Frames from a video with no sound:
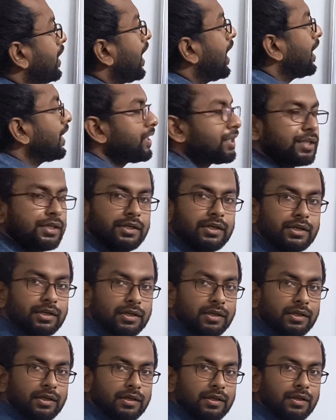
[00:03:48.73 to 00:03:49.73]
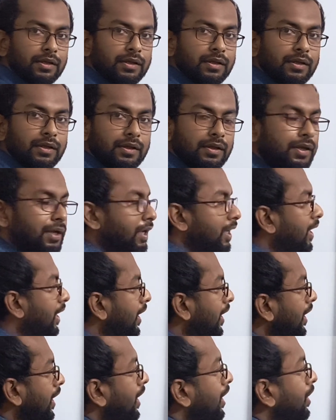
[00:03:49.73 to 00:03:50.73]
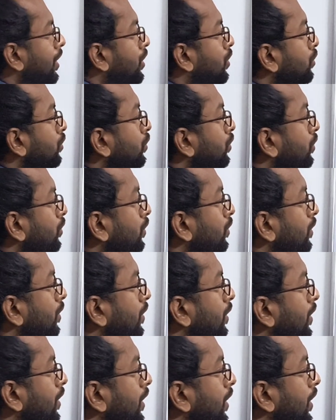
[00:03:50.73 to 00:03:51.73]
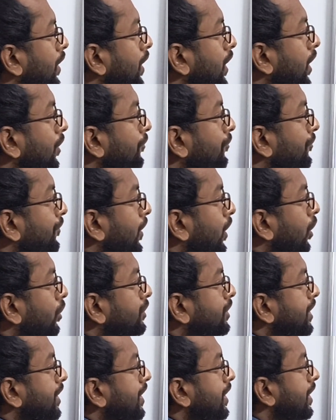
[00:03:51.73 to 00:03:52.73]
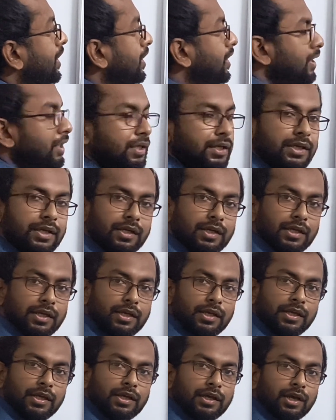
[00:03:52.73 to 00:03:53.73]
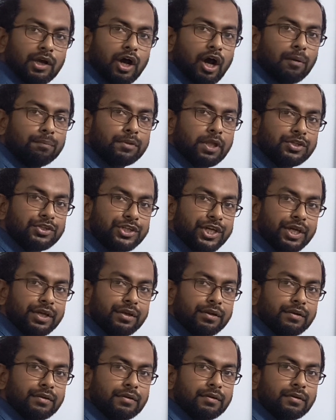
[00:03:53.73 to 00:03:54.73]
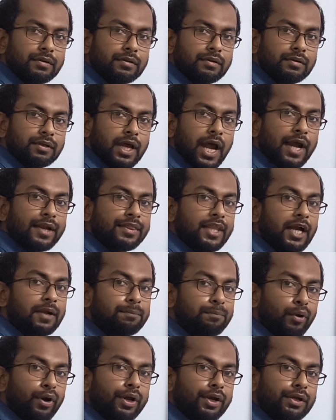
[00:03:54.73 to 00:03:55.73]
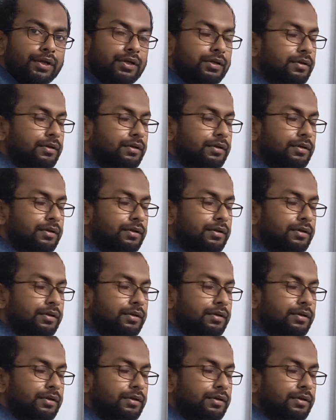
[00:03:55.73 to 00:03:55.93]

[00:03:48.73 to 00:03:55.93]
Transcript: length into the velocity of the chain at that point.